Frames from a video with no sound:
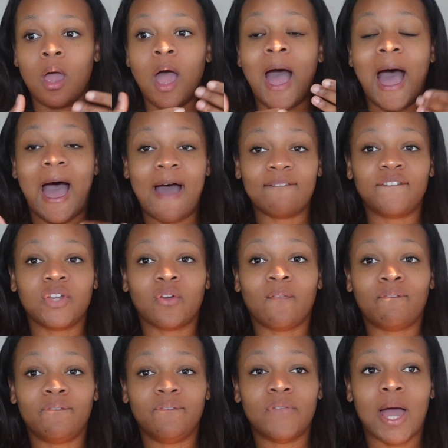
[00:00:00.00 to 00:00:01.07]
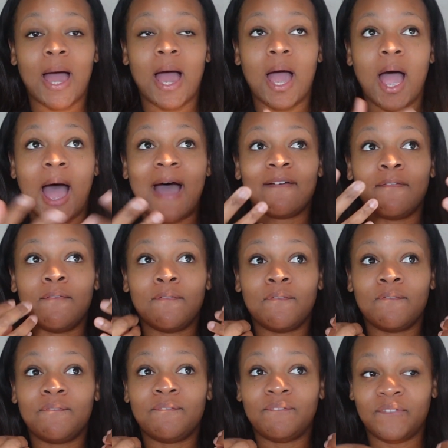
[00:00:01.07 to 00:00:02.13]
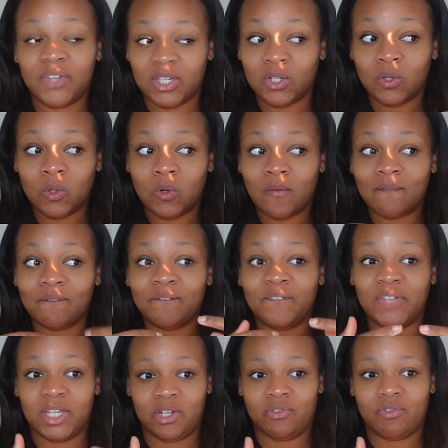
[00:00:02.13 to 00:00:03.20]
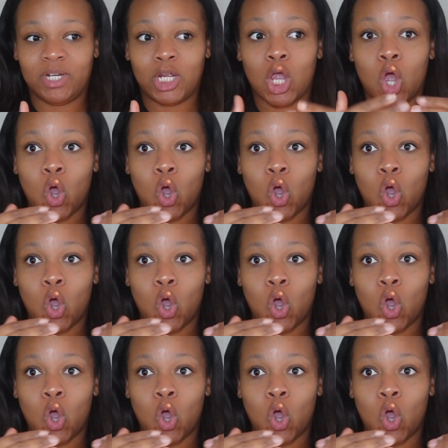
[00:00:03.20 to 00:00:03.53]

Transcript: I feel very